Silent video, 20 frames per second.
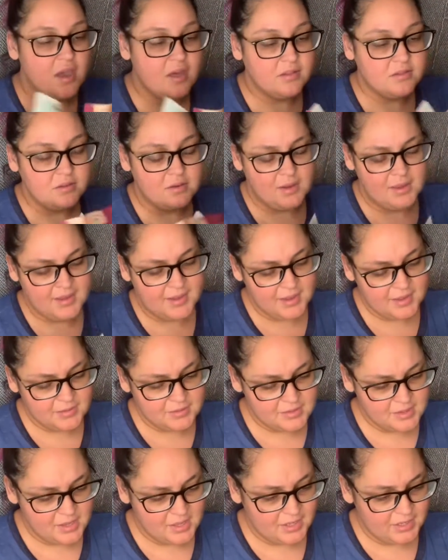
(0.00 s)
so I got
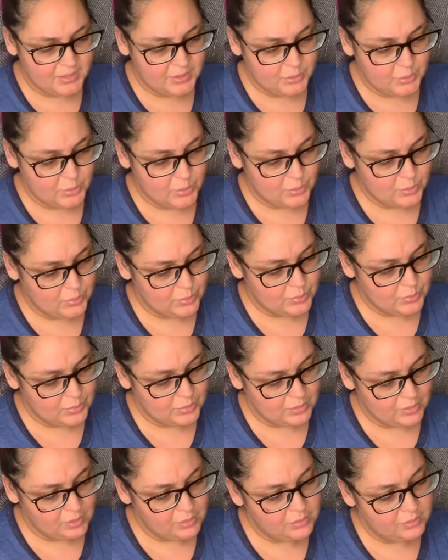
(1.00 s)
a little,
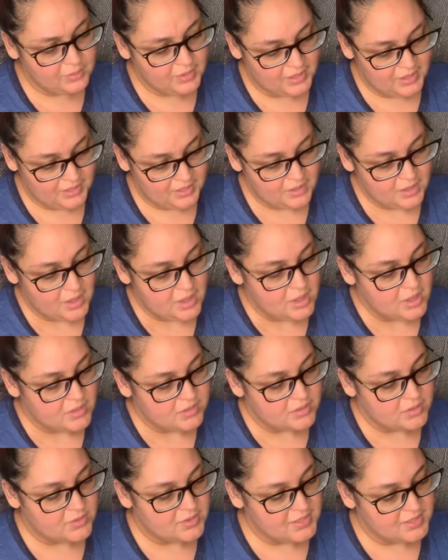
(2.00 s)
oh, okay.
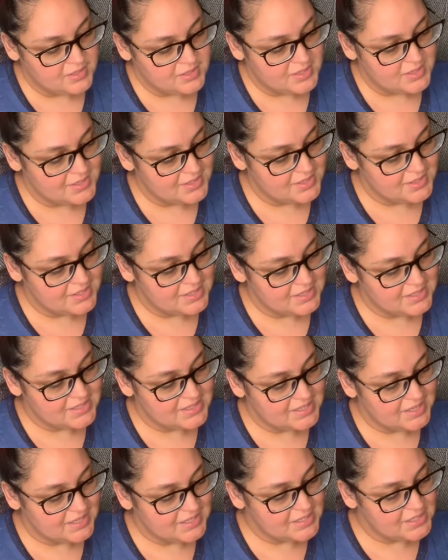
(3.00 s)
So this is
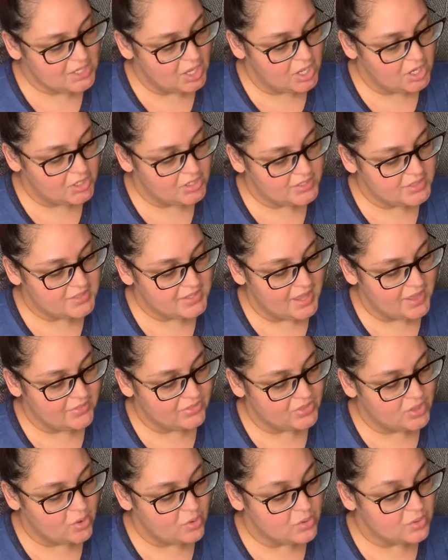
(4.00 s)
$10 at
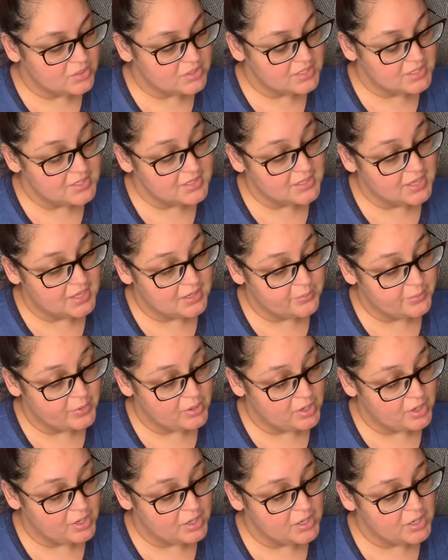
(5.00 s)
the Ulta Skin
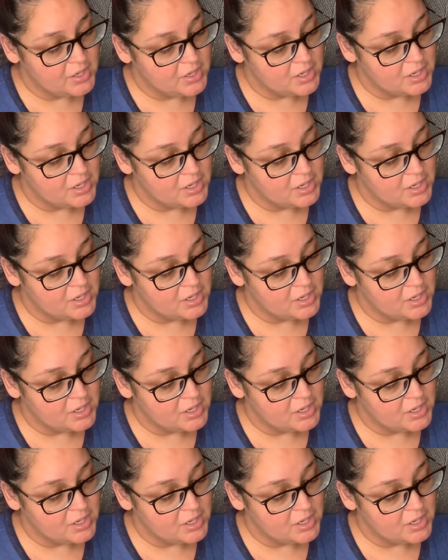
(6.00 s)
Bar.